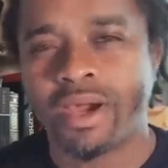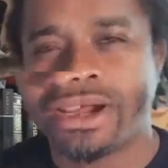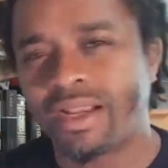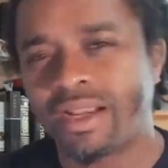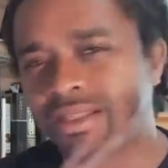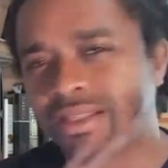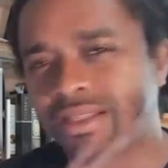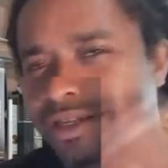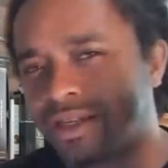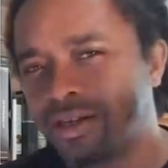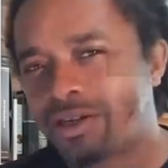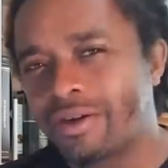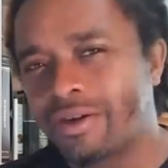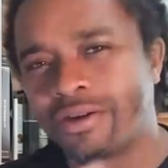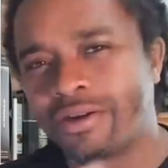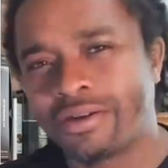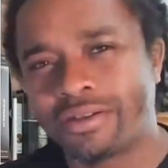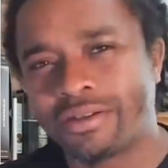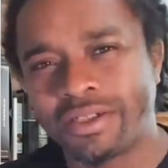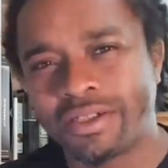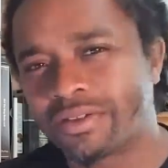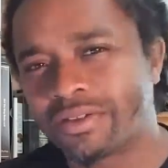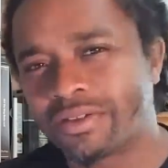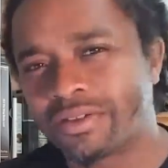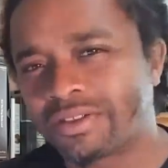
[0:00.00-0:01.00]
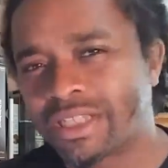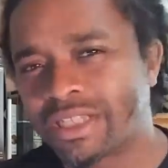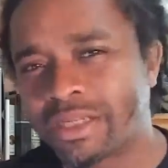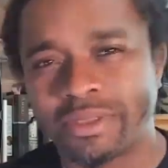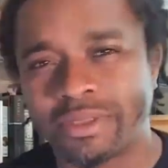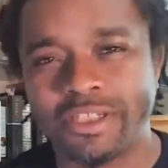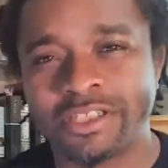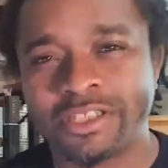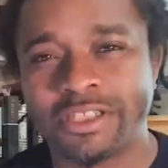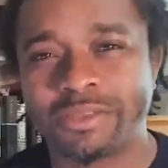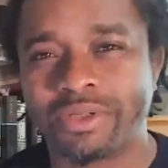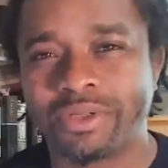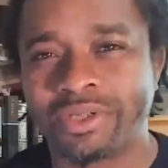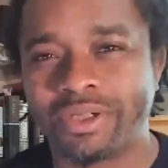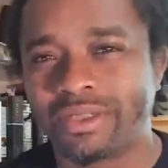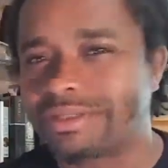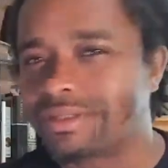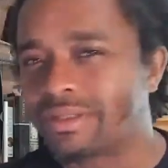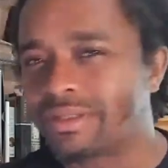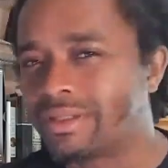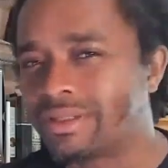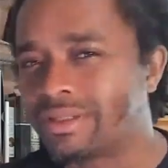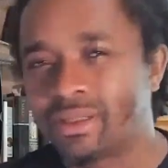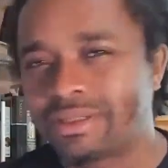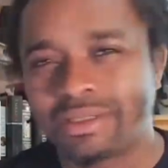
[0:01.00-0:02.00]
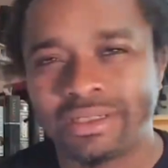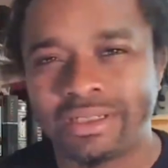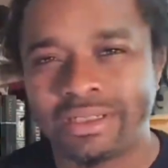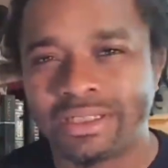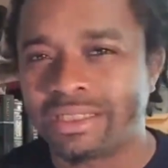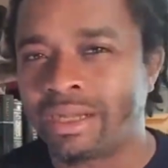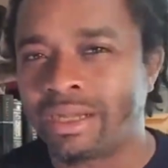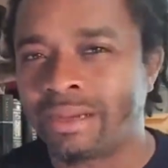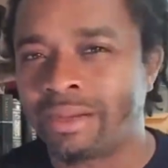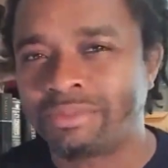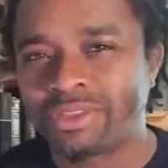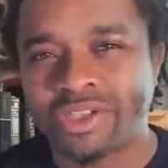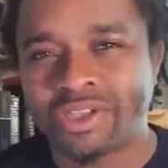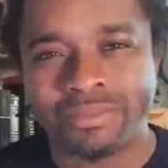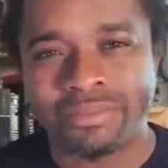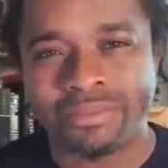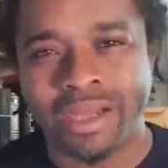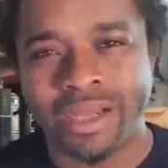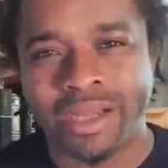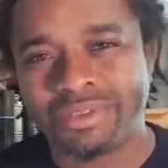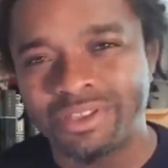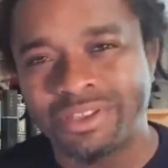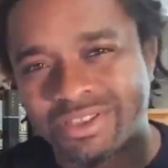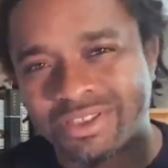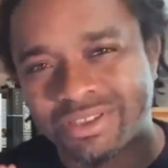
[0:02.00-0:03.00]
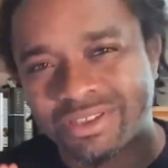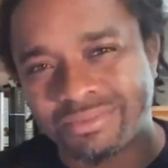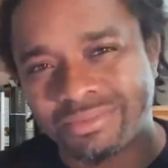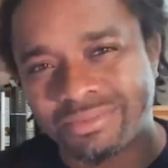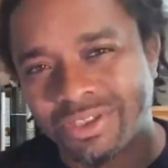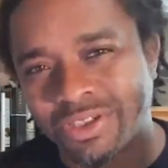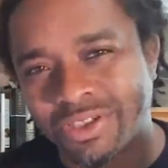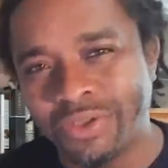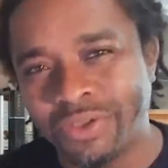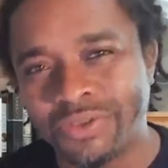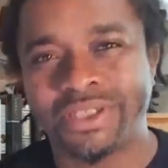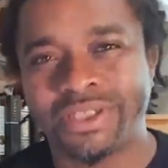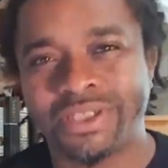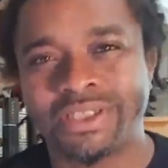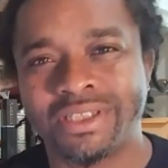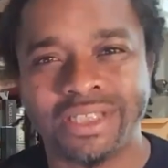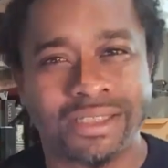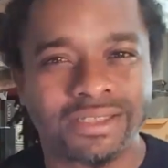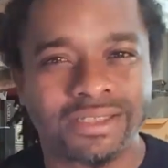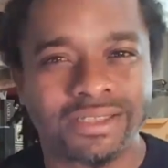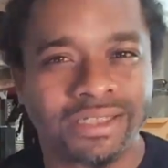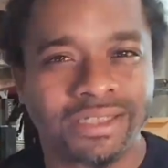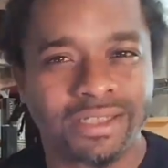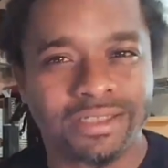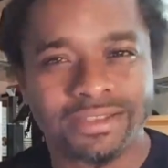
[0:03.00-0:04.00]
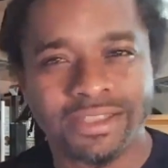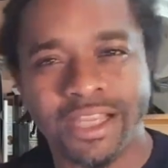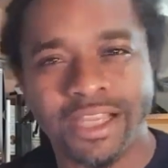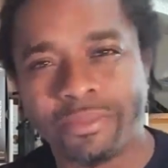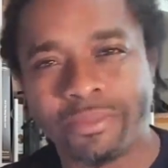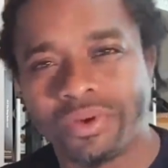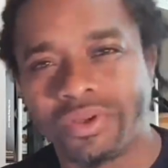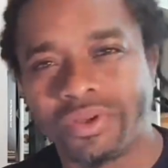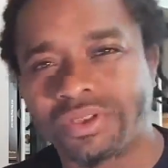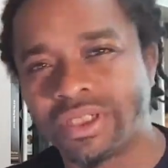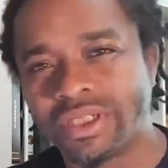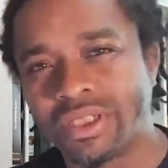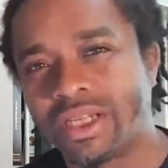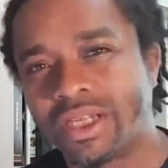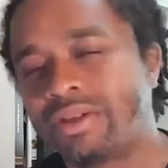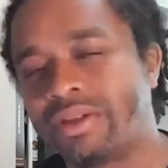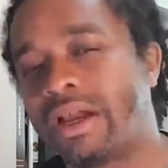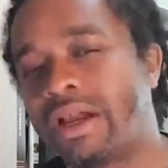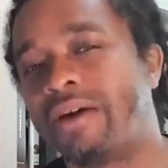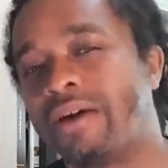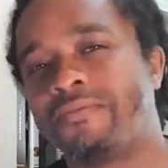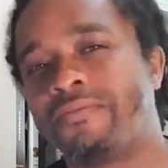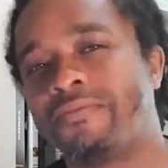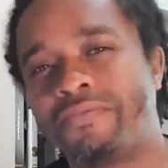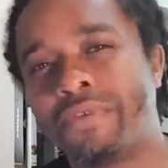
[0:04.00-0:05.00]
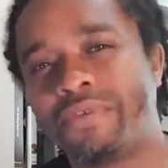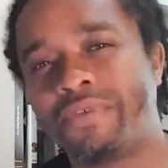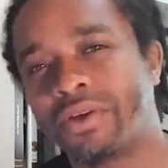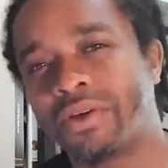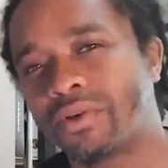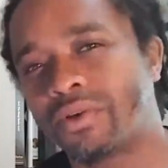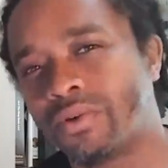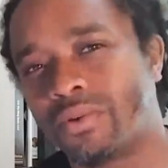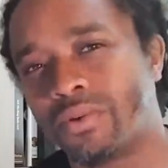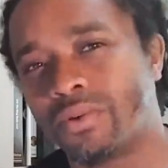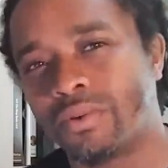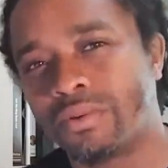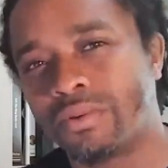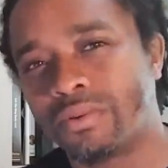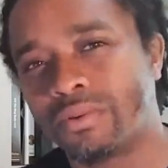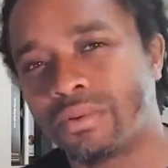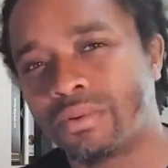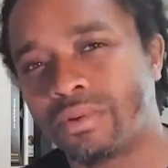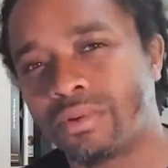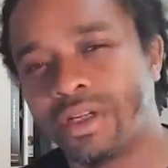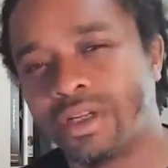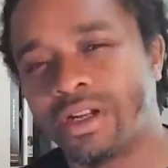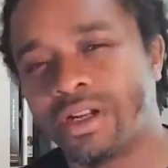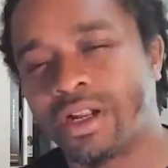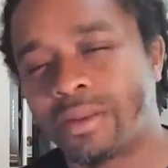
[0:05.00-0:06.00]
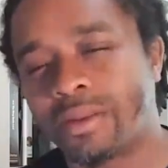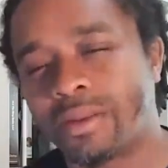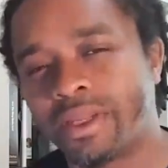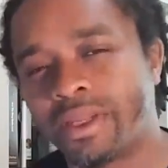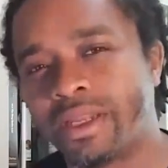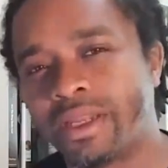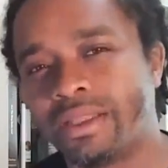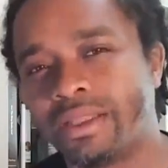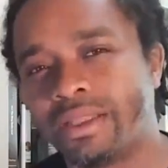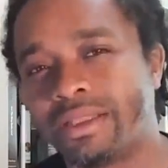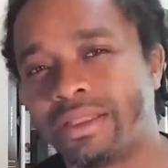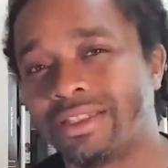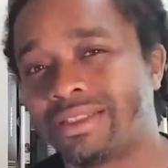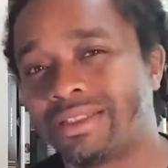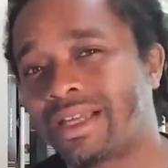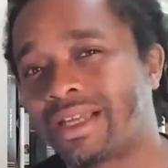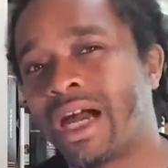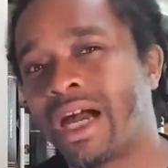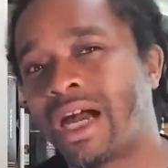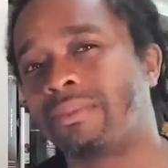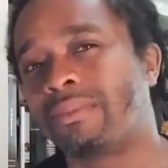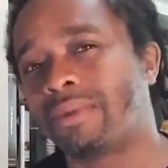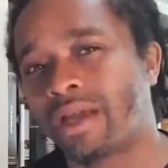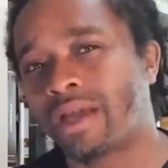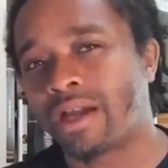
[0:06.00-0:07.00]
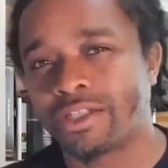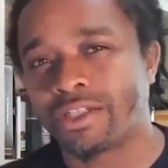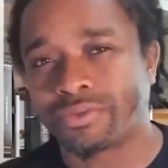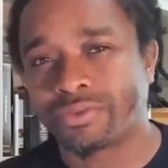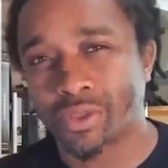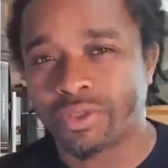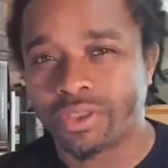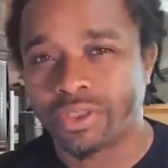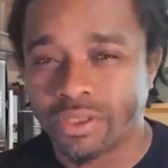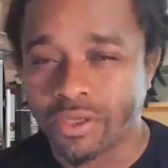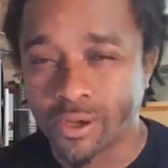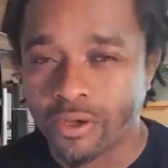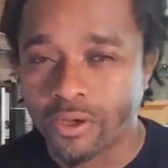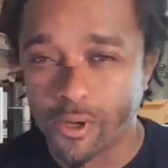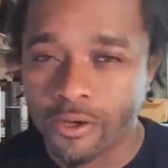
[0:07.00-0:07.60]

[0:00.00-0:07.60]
have dug on, you know, some of this, but I'm just using this as an example to tell you how fickle, you know what I mean, these timelines really are.